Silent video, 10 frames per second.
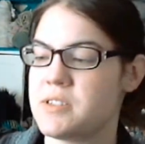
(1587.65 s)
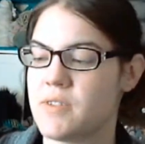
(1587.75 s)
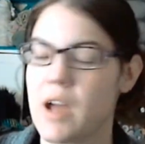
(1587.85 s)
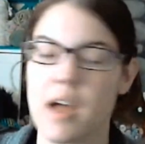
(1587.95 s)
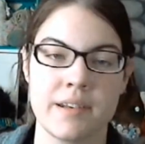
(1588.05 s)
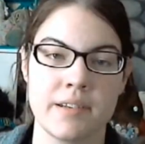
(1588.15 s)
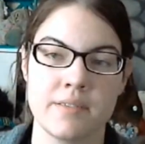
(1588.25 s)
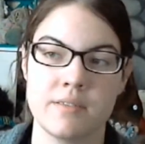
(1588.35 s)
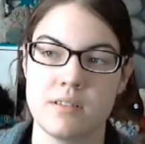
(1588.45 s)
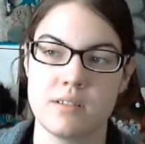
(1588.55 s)
have gotten
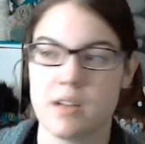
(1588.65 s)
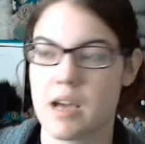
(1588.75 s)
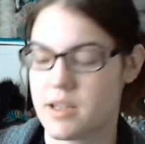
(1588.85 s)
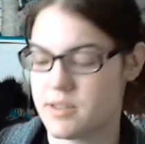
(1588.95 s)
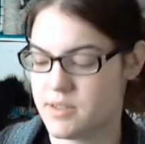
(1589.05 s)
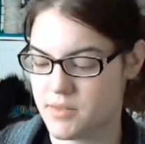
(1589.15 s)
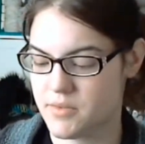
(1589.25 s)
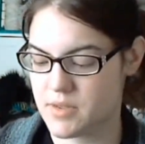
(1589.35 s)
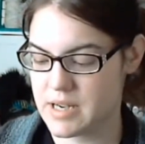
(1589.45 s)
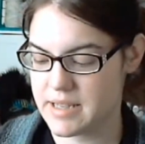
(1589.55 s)
as a
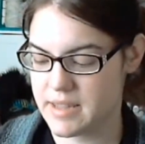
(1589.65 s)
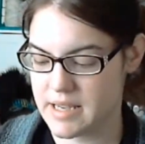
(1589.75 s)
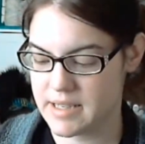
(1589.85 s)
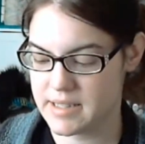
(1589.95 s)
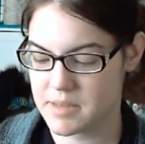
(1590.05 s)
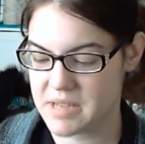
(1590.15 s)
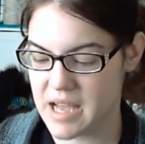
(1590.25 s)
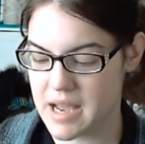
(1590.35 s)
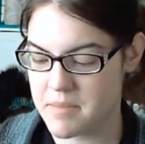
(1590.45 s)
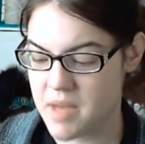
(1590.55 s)
free thing
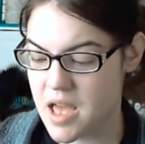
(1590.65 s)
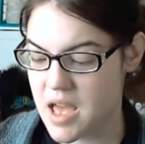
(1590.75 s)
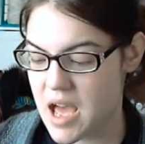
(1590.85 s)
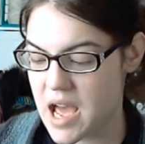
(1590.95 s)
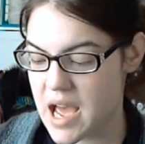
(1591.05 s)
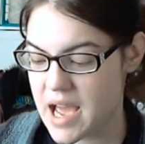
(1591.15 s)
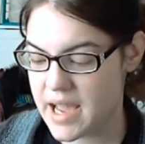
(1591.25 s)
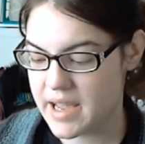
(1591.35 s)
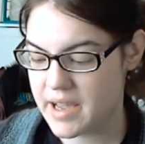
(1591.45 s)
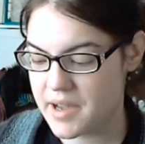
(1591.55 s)
sometime.
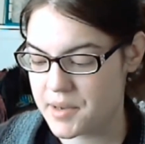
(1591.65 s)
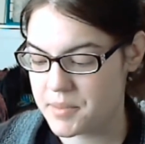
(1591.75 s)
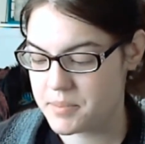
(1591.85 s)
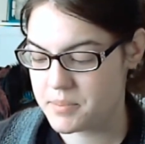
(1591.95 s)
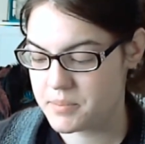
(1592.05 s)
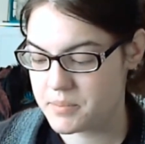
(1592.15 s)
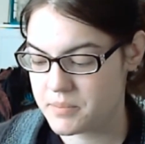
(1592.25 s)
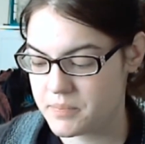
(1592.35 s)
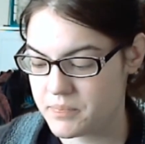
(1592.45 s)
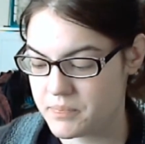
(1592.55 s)
I um,
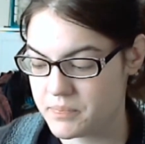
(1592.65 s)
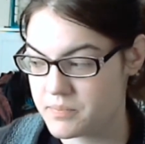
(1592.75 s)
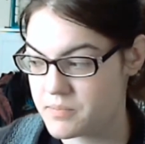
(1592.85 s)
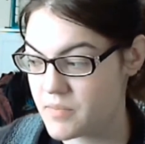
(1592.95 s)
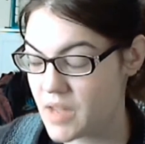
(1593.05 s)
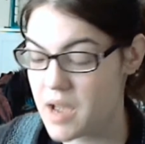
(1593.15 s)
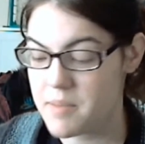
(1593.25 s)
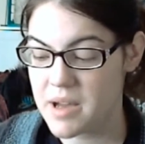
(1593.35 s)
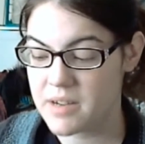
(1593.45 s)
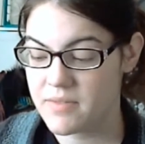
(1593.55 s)
I
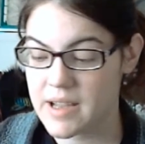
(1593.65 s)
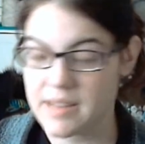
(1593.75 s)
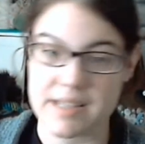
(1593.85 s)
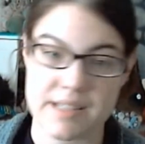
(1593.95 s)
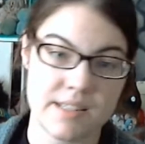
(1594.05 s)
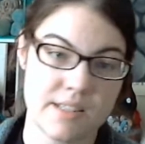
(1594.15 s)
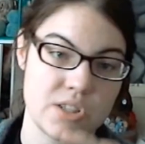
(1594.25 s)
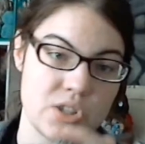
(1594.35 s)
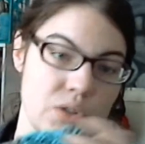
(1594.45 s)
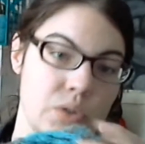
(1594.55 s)
modified this
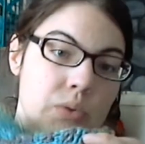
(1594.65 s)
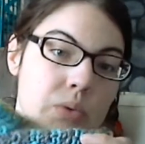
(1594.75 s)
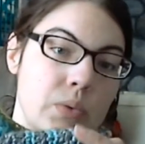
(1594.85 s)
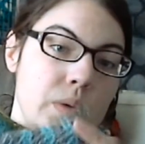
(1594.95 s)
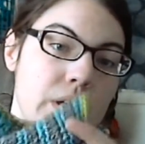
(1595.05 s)
to